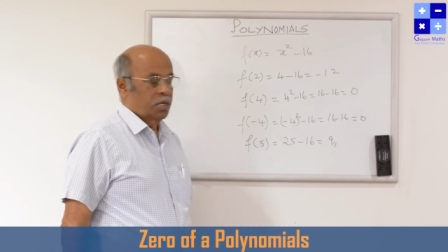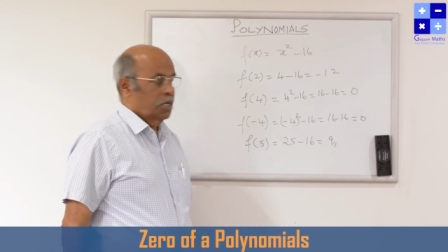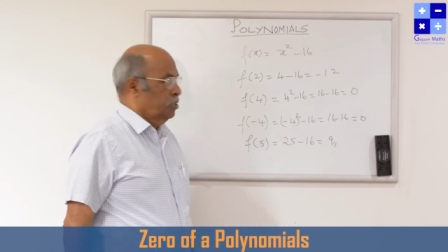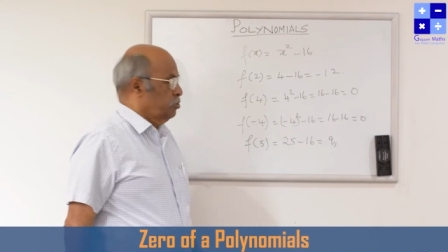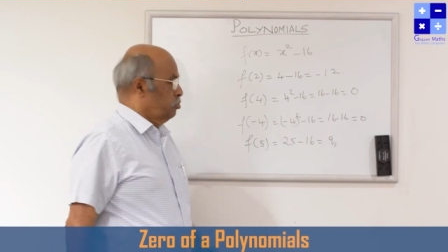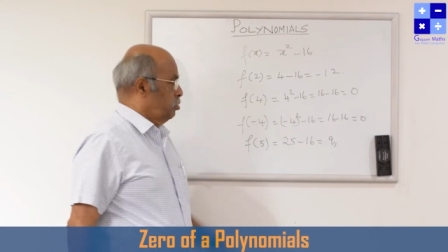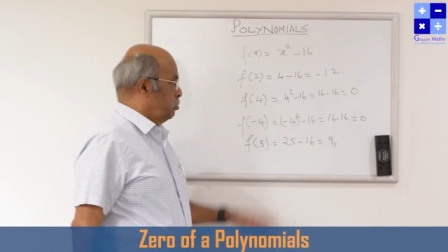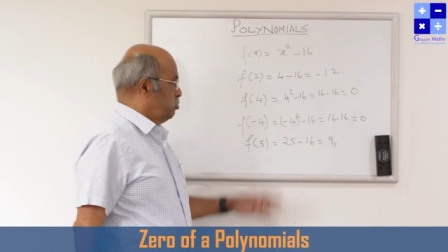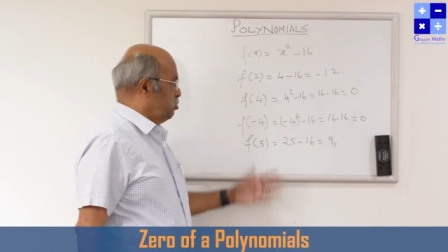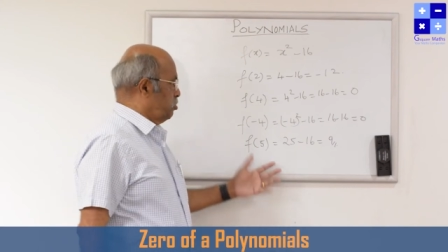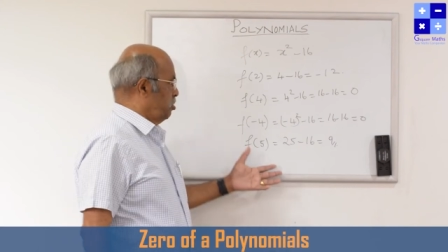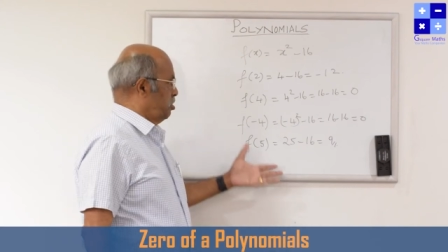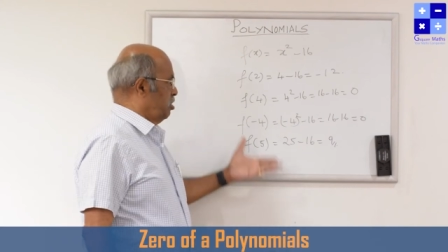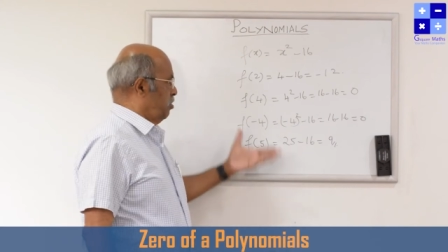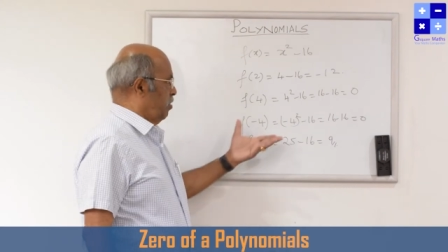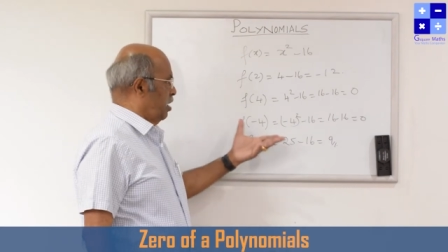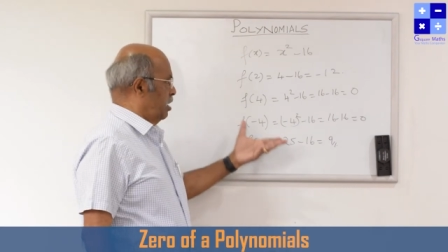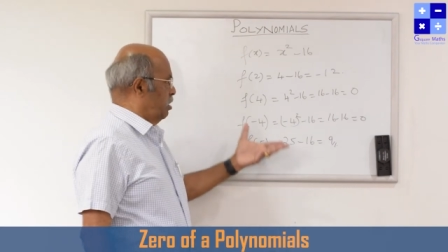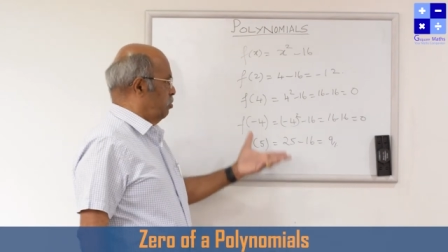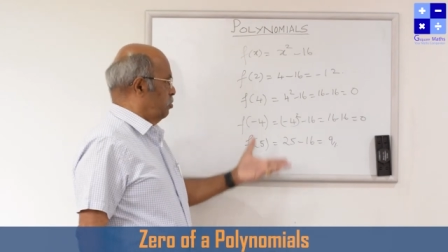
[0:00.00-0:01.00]
Substitute the
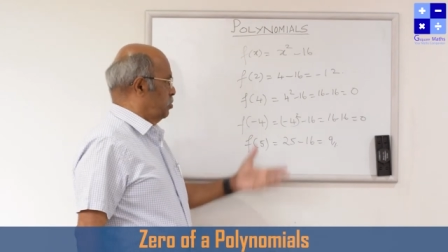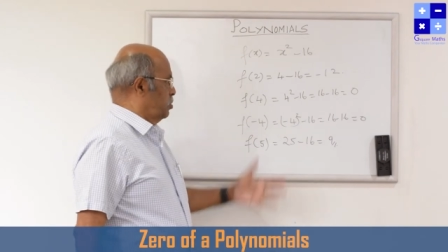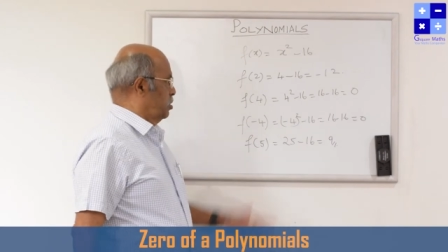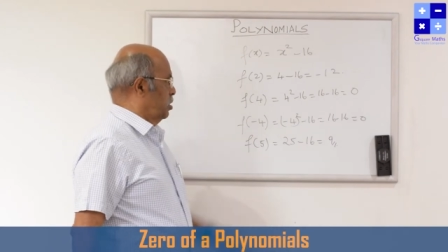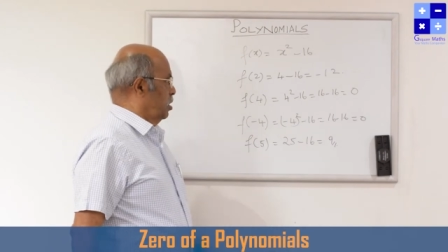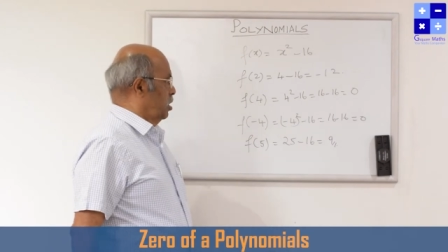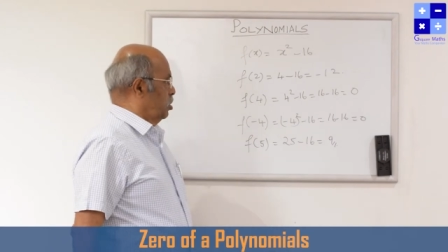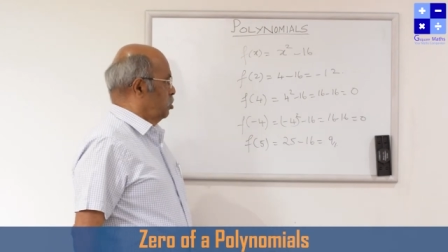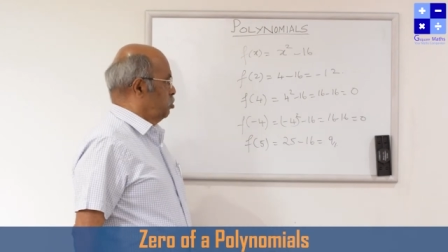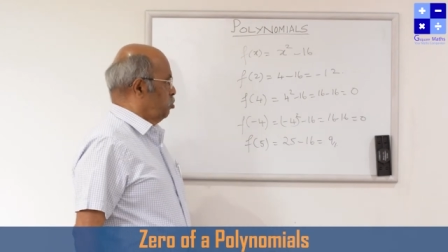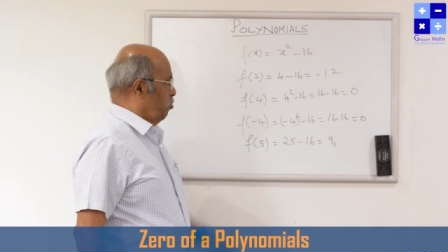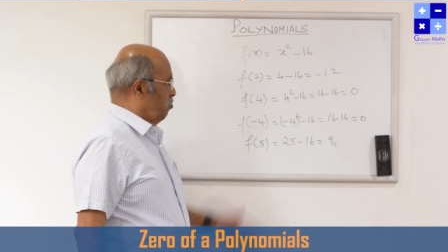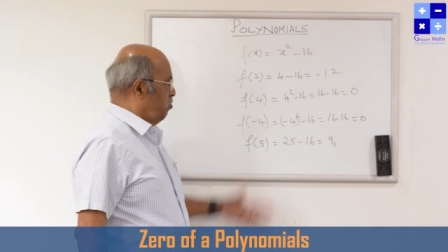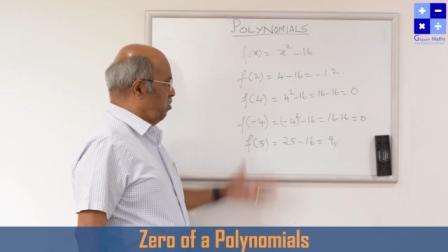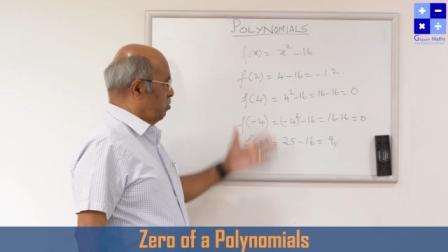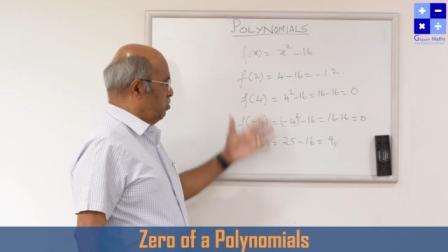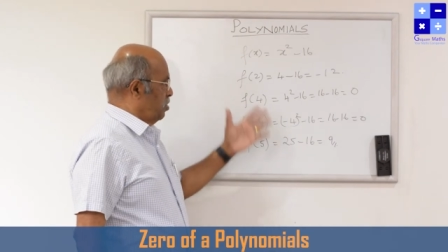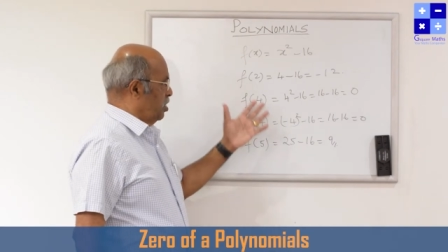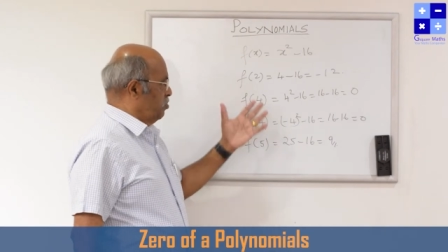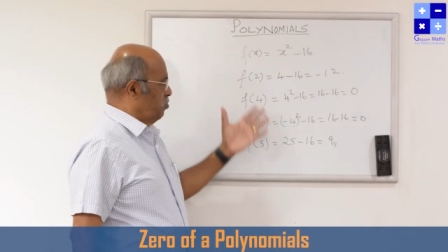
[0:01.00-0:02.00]
values. So
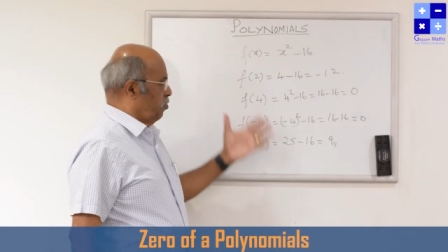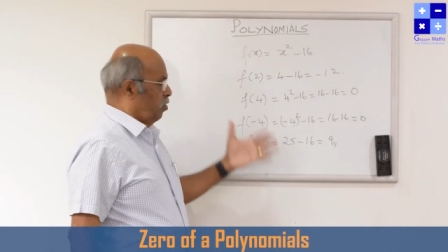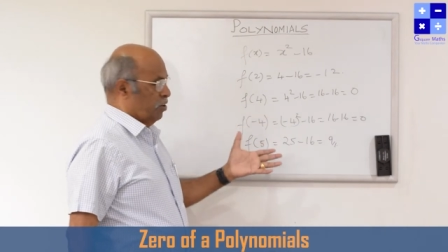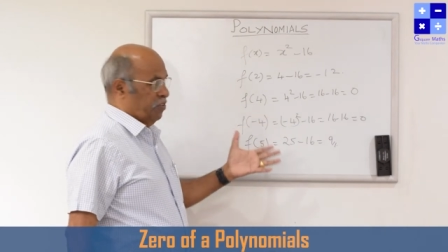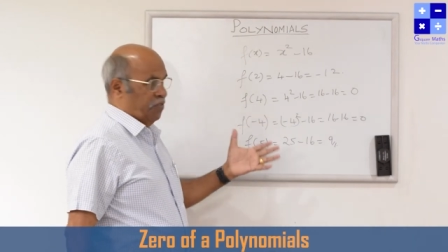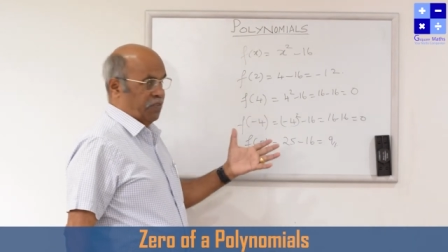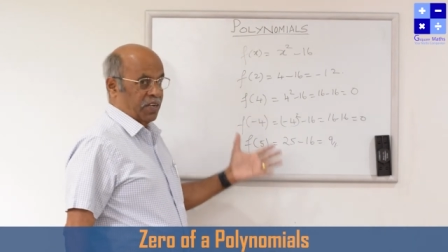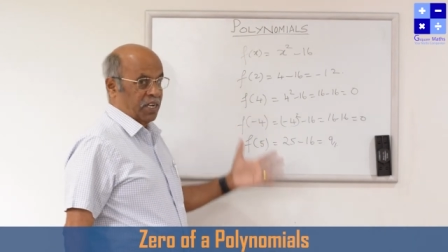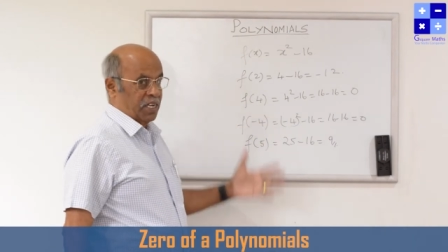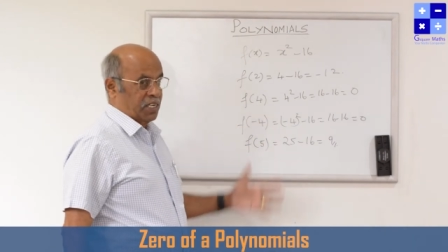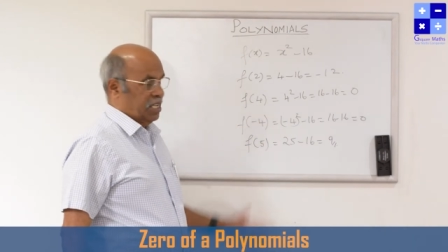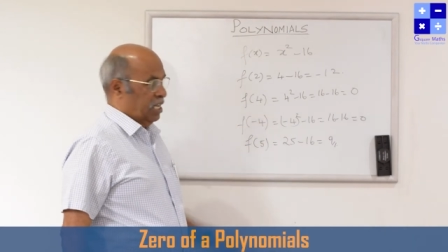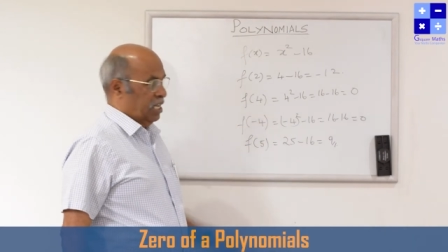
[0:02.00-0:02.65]
from this, what we can